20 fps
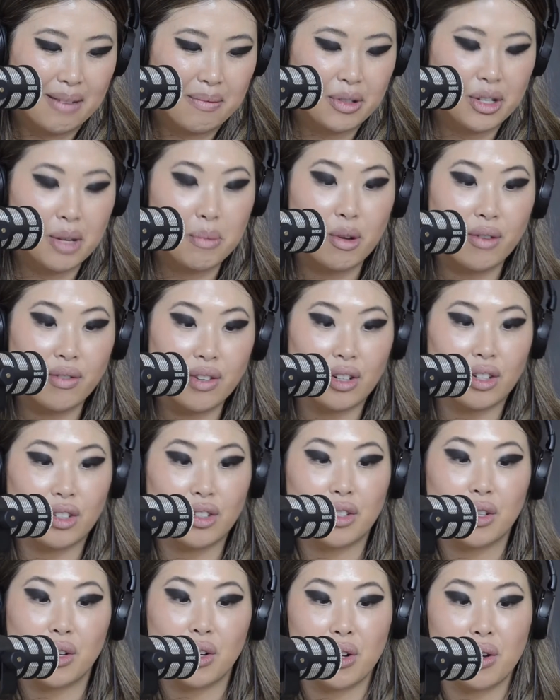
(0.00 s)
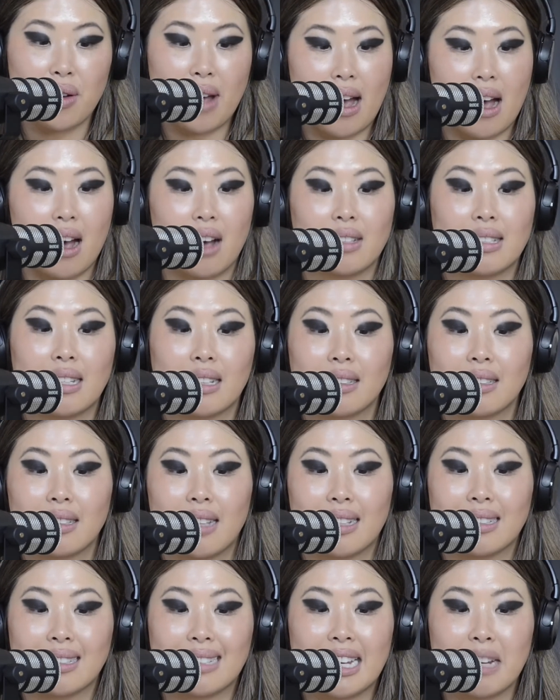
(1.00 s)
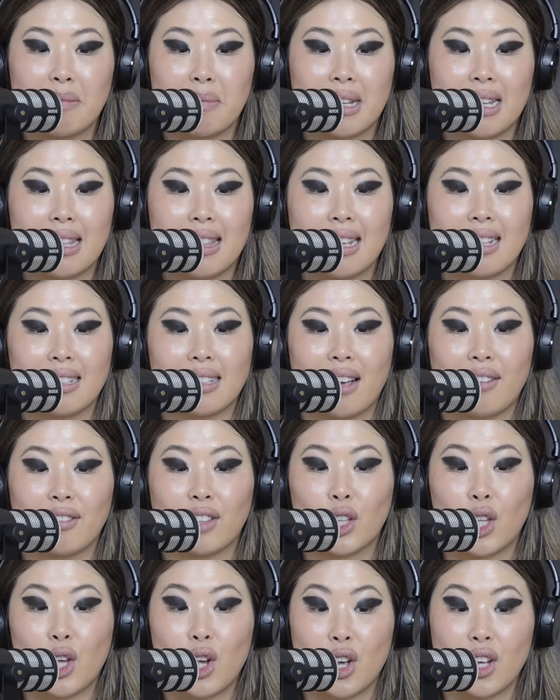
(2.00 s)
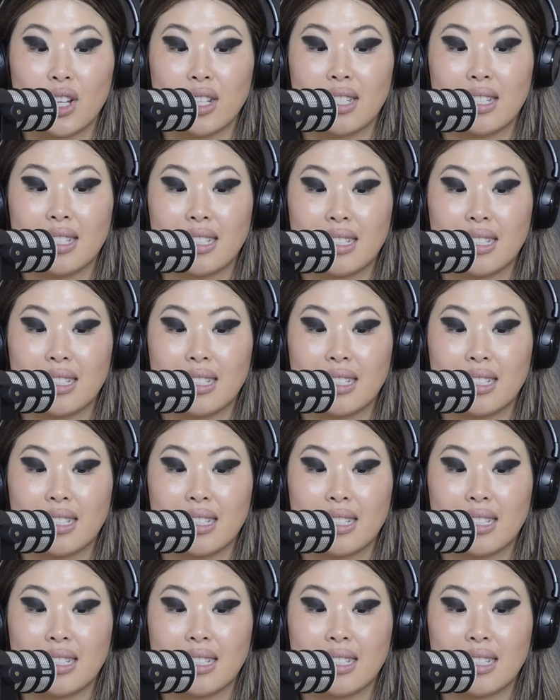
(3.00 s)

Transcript: So moving on to our second to last segment, things I've learnt,